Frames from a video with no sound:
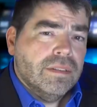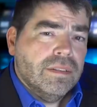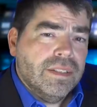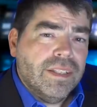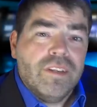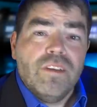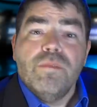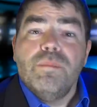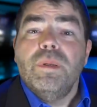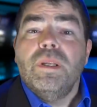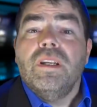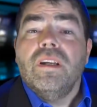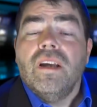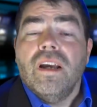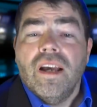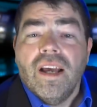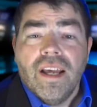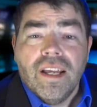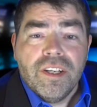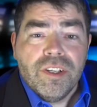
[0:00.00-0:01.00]
There have been
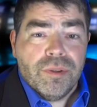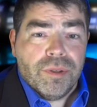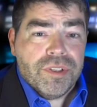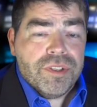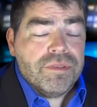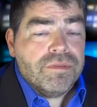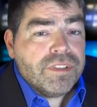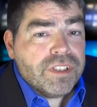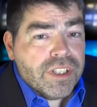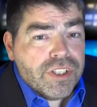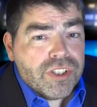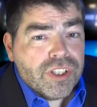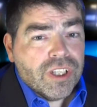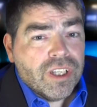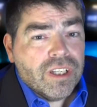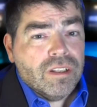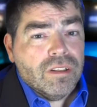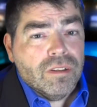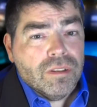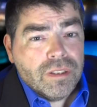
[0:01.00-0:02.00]
hundreds of
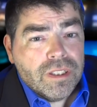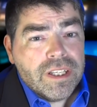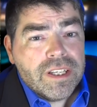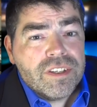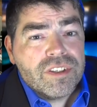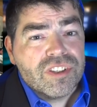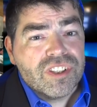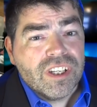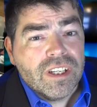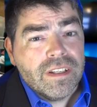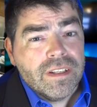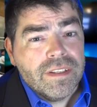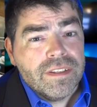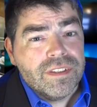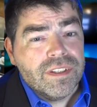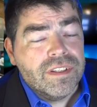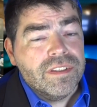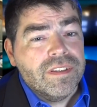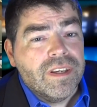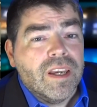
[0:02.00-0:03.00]
teaching and learning
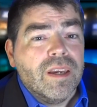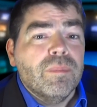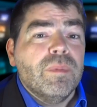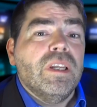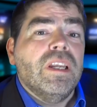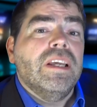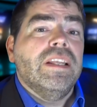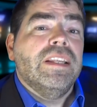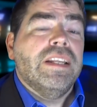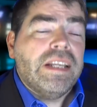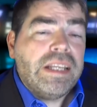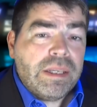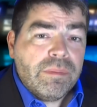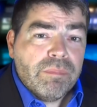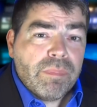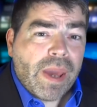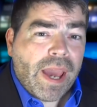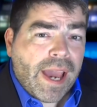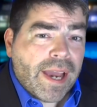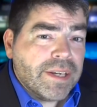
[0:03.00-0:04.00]
studies examining the
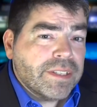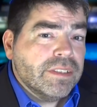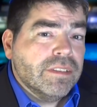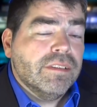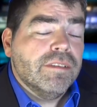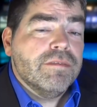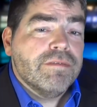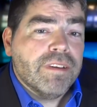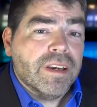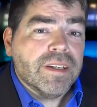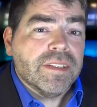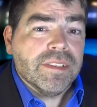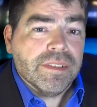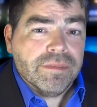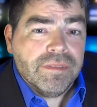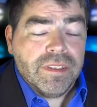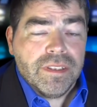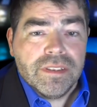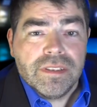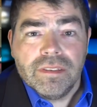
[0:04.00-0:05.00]
impact and
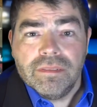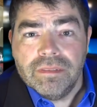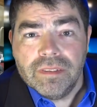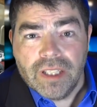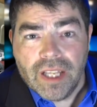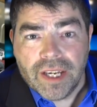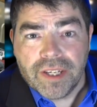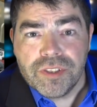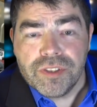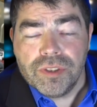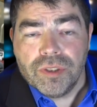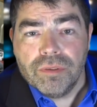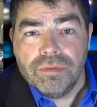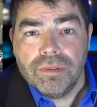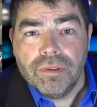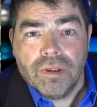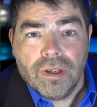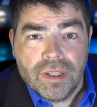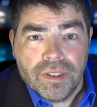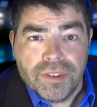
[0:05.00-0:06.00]
effectiveness of lecture
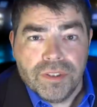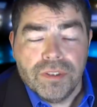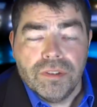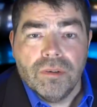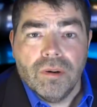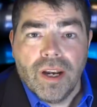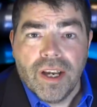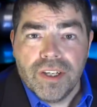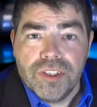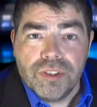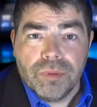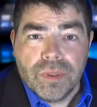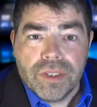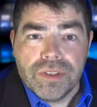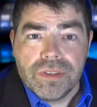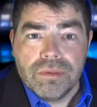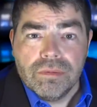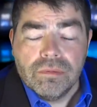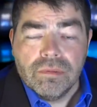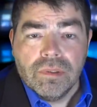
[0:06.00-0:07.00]
for
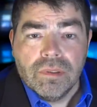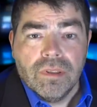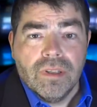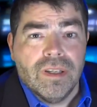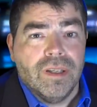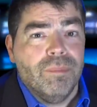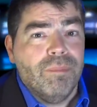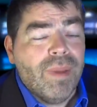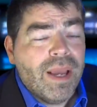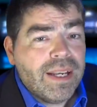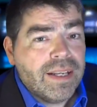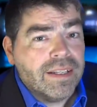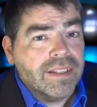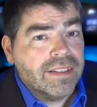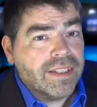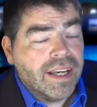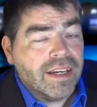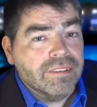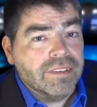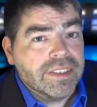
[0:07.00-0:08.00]
undergraduates. A meta
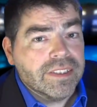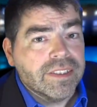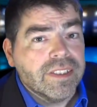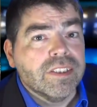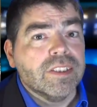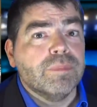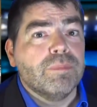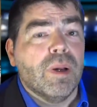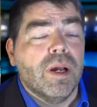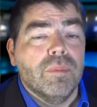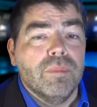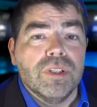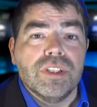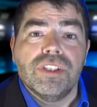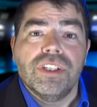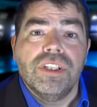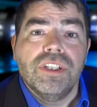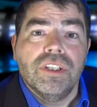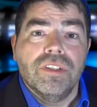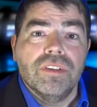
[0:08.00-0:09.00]
analysis
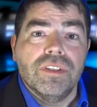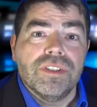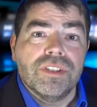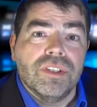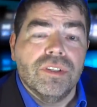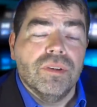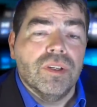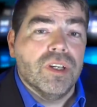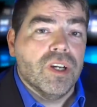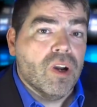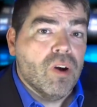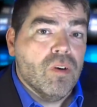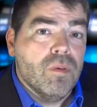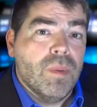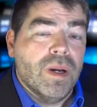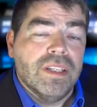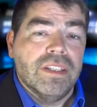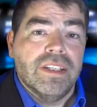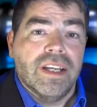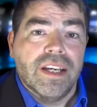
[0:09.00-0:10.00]
published a year or so ago
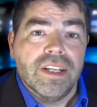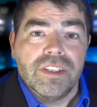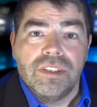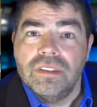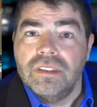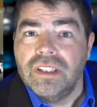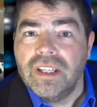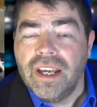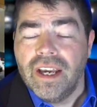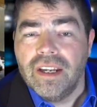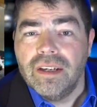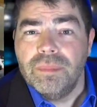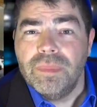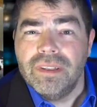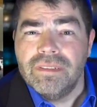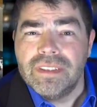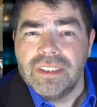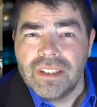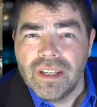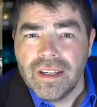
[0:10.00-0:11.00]
by the National
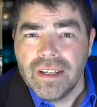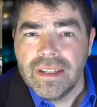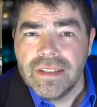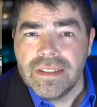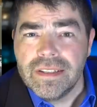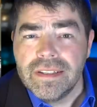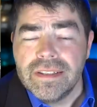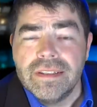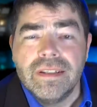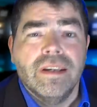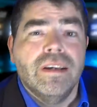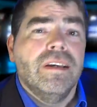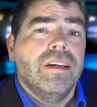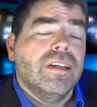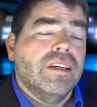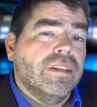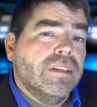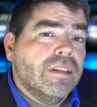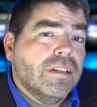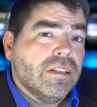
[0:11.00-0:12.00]
Academy of Sciences
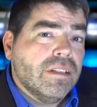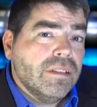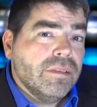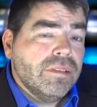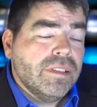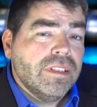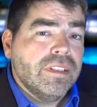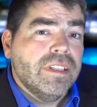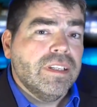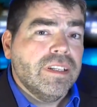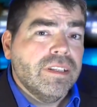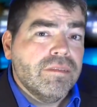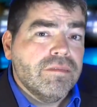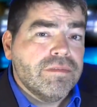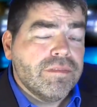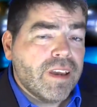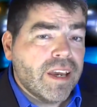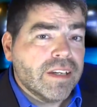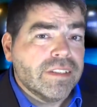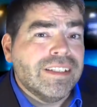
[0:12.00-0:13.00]
concluded that, in
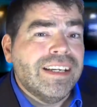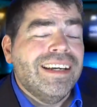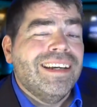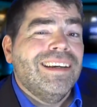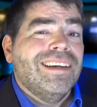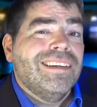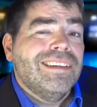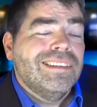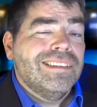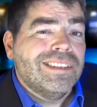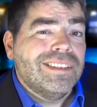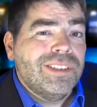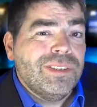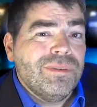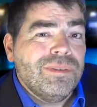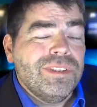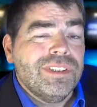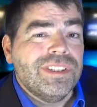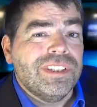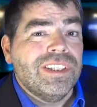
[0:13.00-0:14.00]
fact,
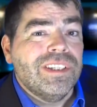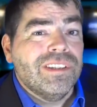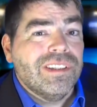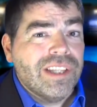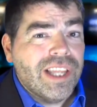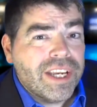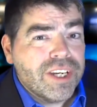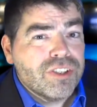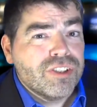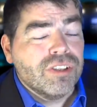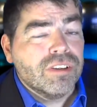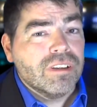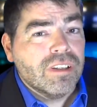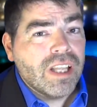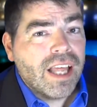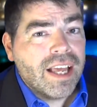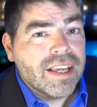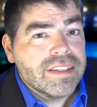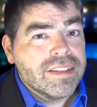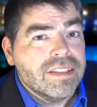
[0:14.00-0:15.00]
students in lecture
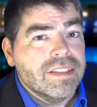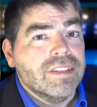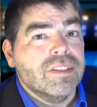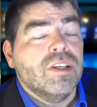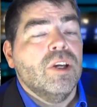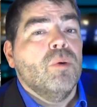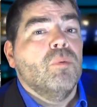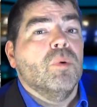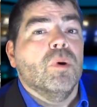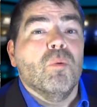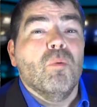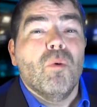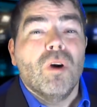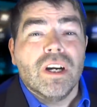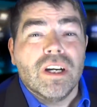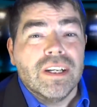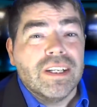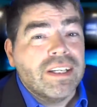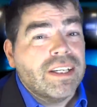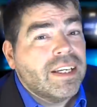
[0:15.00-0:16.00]
classes were
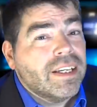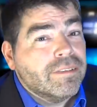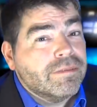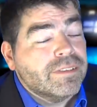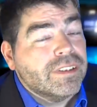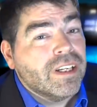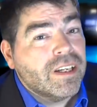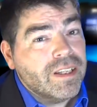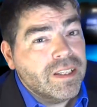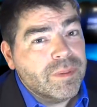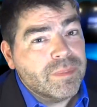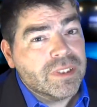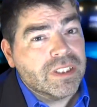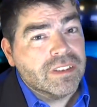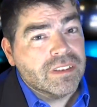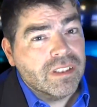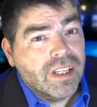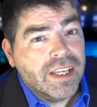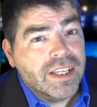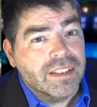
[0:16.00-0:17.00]
one and a half times
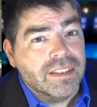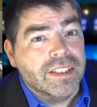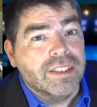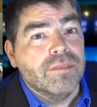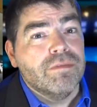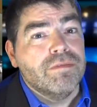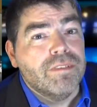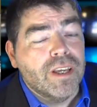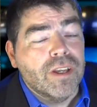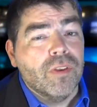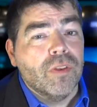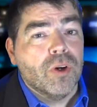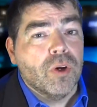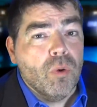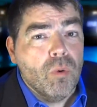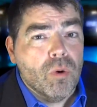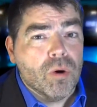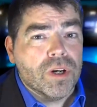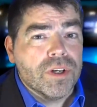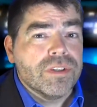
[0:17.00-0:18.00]
as likely to fail the
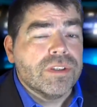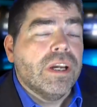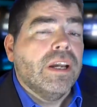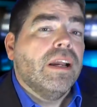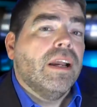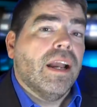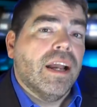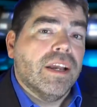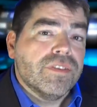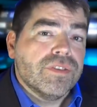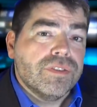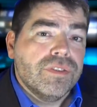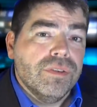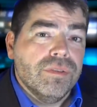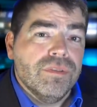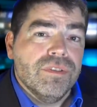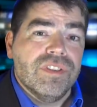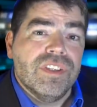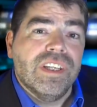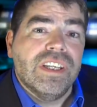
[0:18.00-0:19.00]
course as
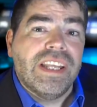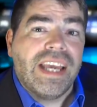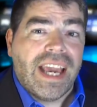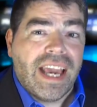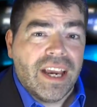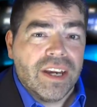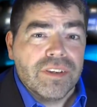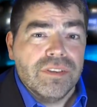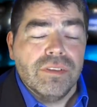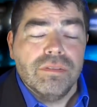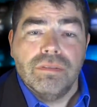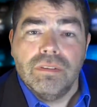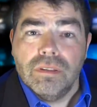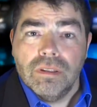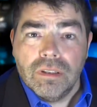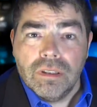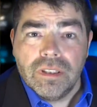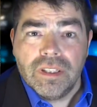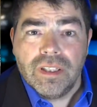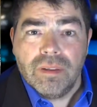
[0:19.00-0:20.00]
students in active
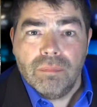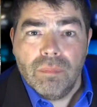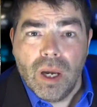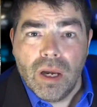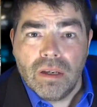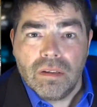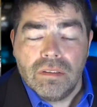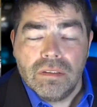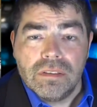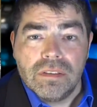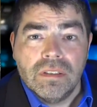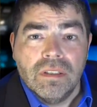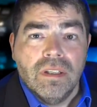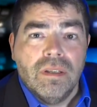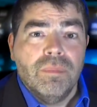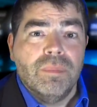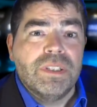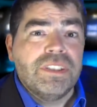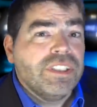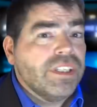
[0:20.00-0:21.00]
learning models,
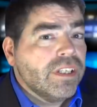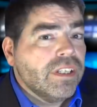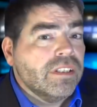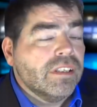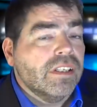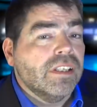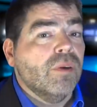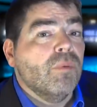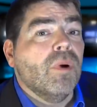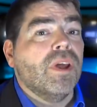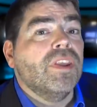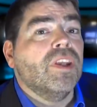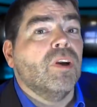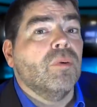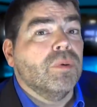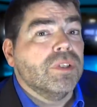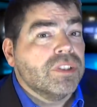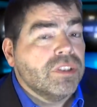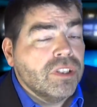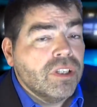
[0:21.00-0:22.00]
particularly when there
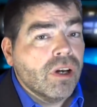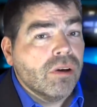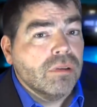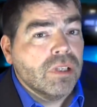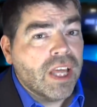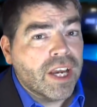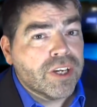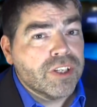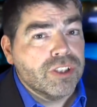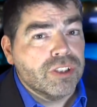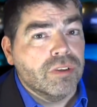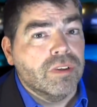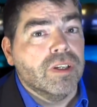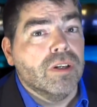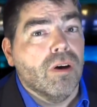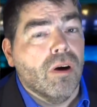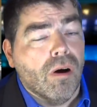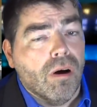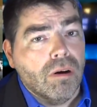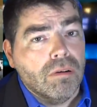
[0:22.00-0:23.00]
was no lecture at
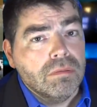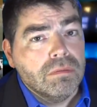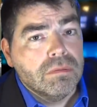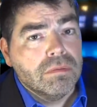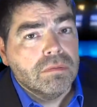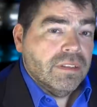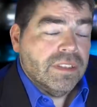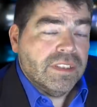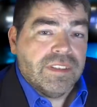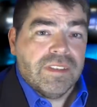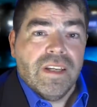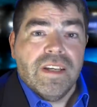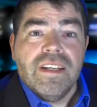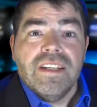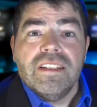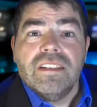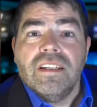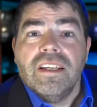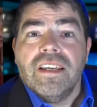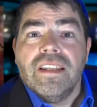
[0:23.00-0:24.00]
all.
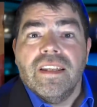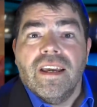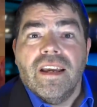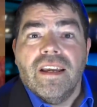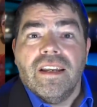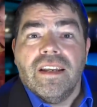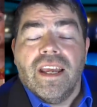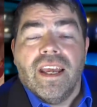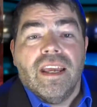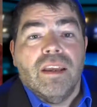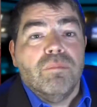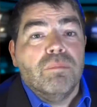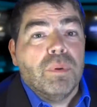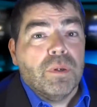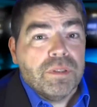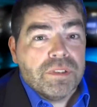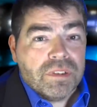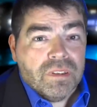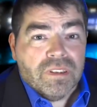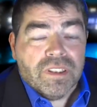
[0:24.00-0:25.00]
Studies like that and
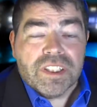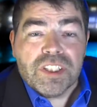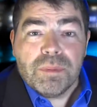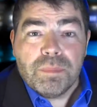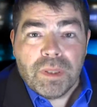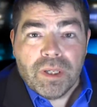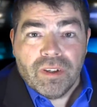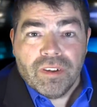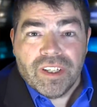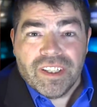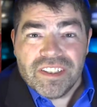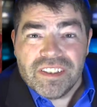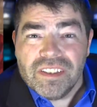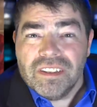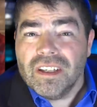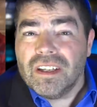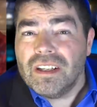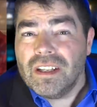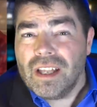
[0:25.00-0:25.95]
personal experience in the